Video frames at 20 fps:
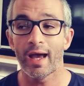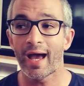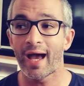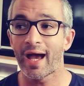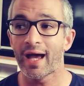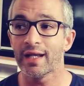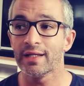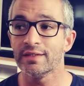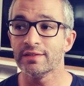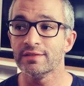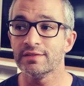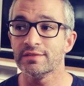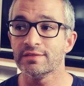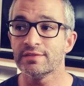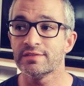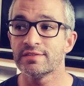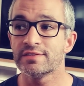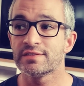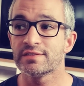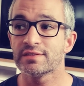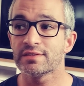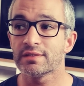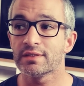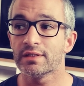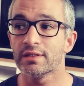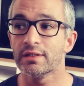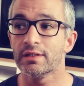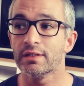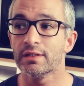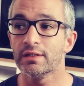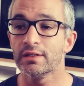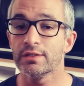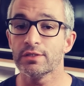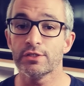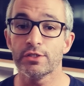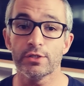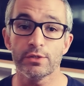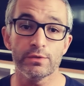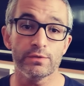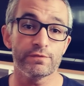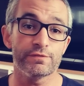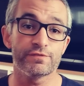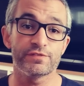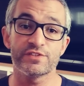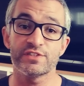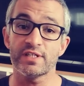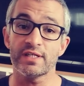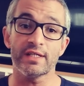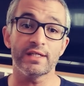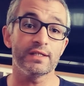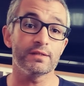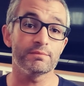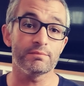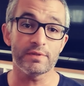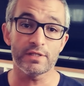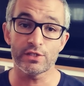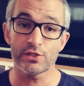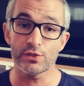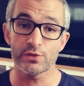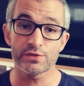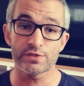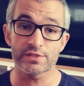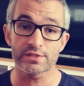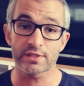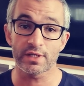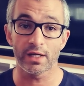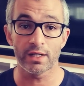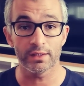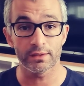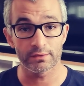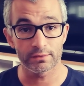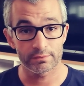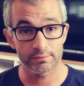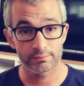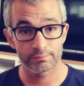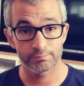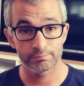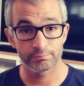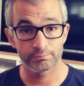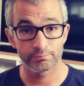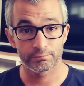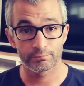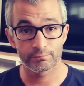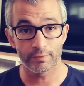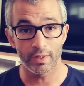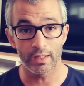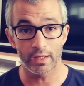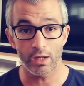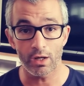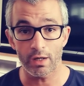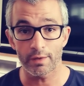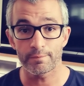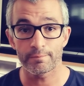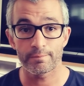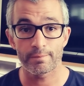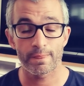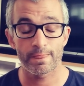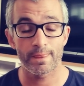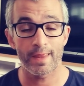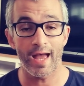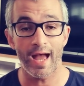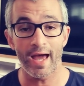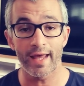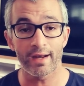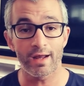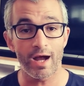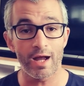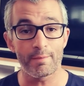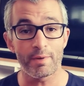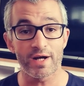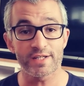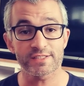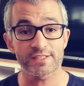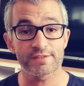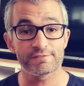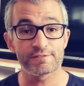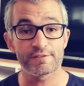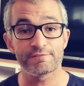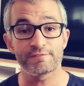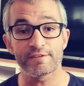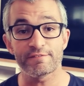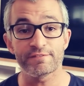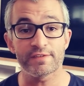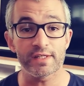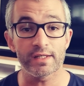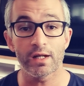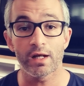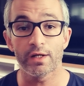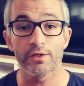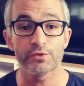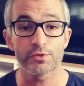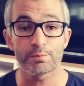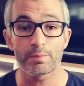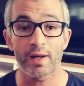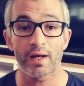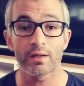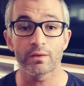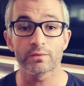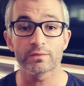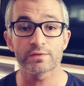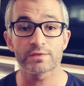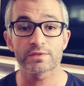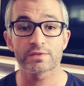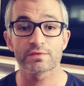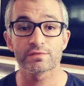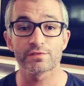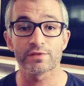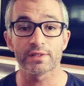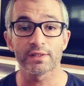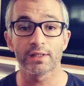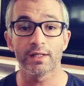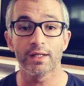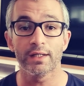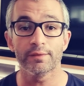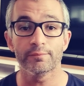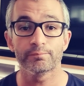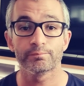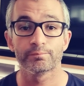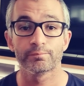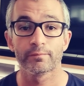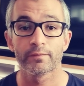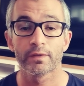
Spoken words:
And you've seen me use this gun a lot, and I'm asking for £1,500 for the gun.